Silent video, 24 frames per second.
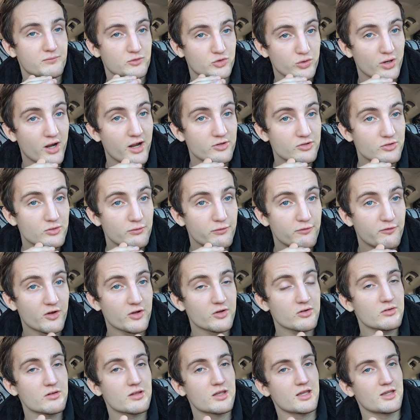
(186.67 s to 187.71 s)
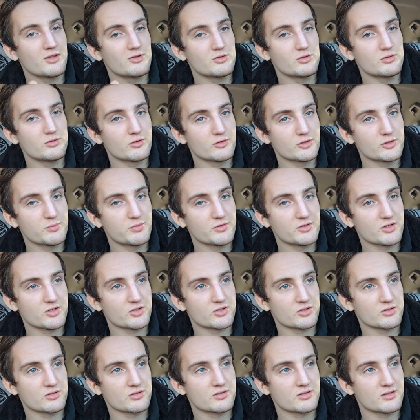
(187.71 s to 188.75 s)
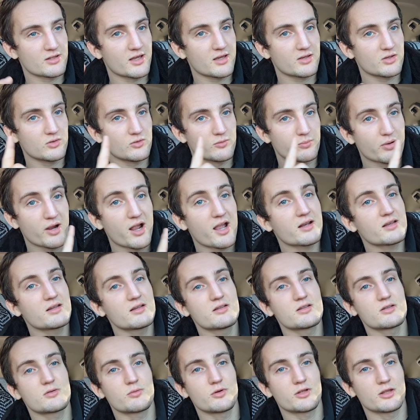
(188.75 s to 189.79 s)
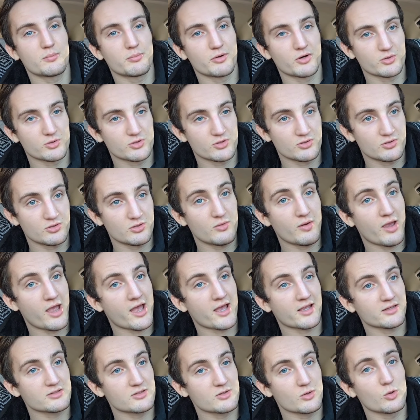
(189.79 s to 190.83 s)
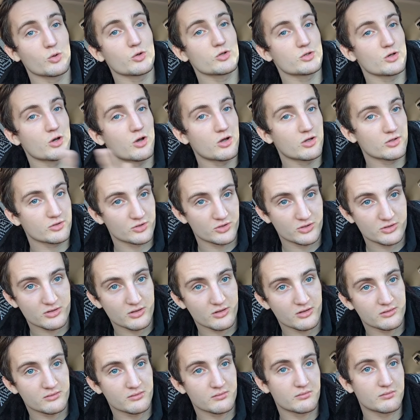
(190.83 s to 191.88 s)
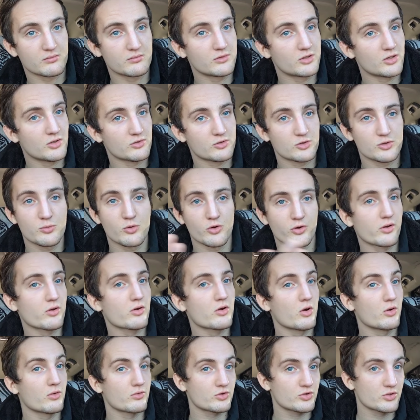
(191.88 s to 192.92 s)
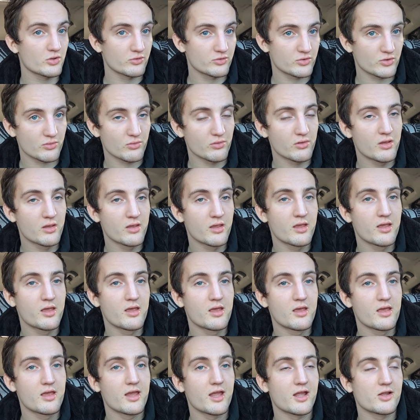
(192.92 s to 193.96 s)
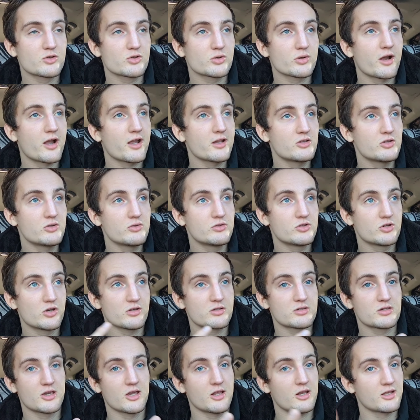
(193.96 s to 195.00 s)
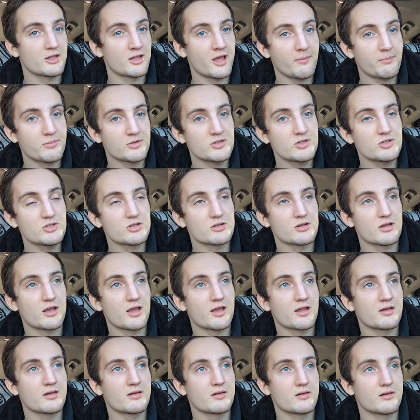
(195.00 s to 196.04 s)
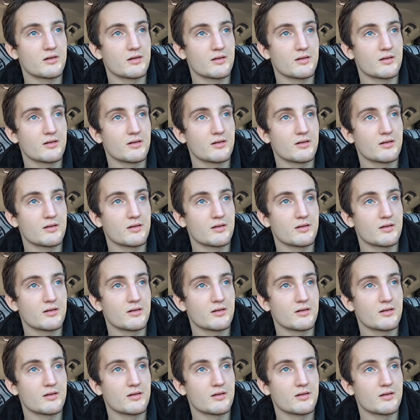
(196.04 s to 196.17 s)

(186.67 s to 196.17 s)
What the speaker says: try to funnel into those positions that you practiced with the person you asked or saw just on YouTube or your coach showed you, and try to just get in that position. And